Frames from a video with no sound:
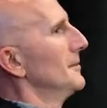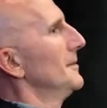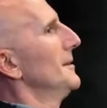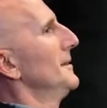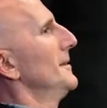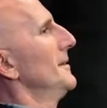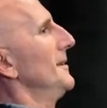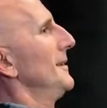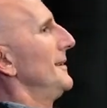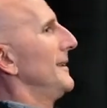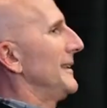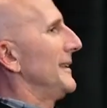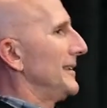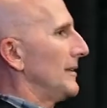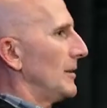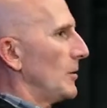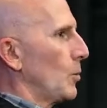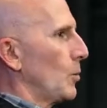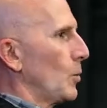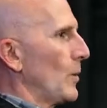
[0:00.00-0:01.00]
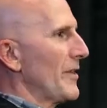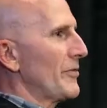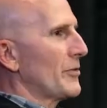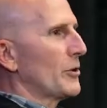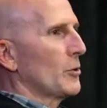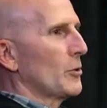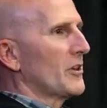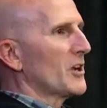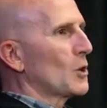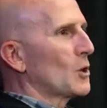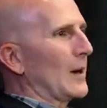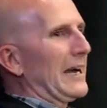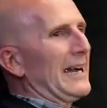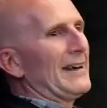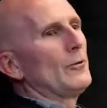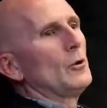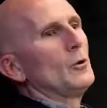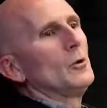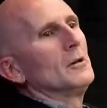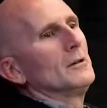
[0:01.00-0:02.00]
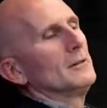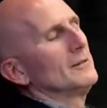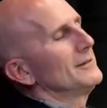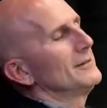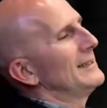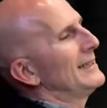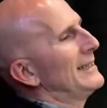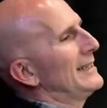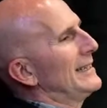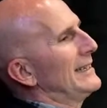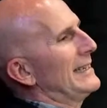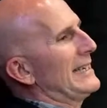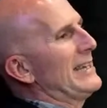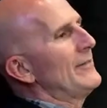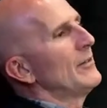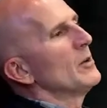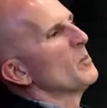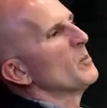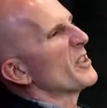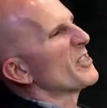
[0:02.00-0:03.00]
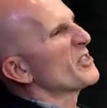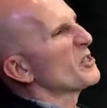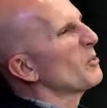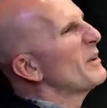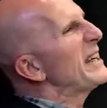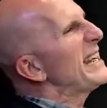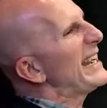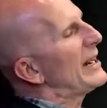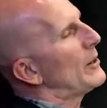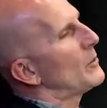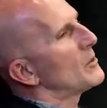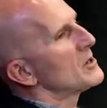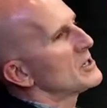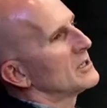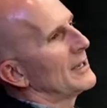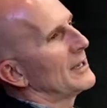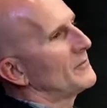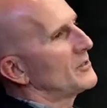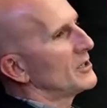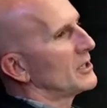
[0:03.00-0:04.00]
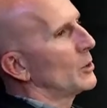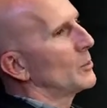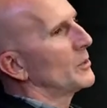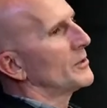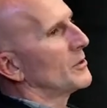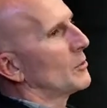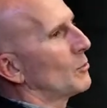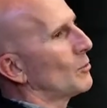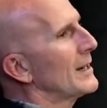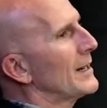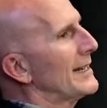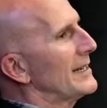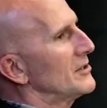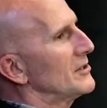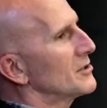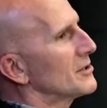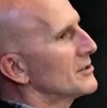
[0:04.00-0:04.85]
uh, went through the gravel. Uh, even with three hours left to go in the race,